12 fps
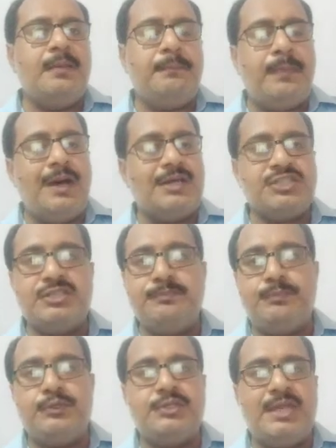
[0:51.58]
Past
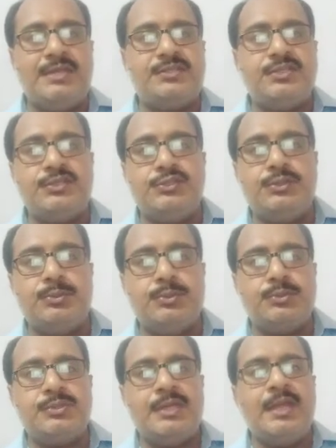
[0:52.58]
simple tense is
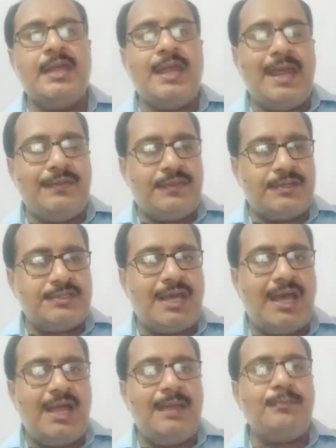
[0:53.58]
used at the
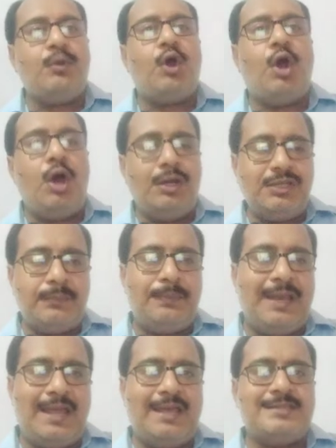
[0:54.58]
time or the
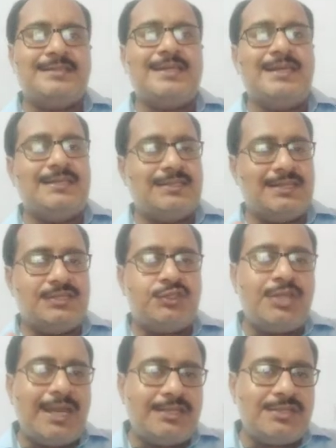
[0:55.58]
place is
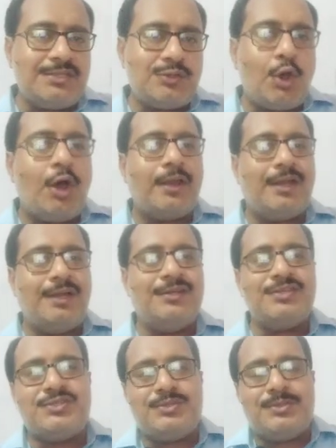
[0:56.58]
stated or
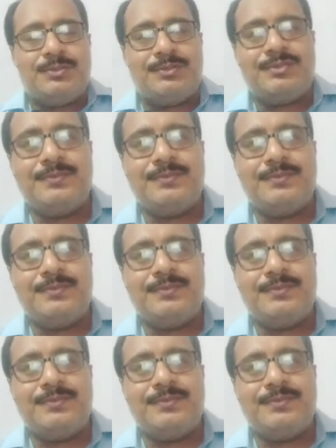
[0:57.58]
understood.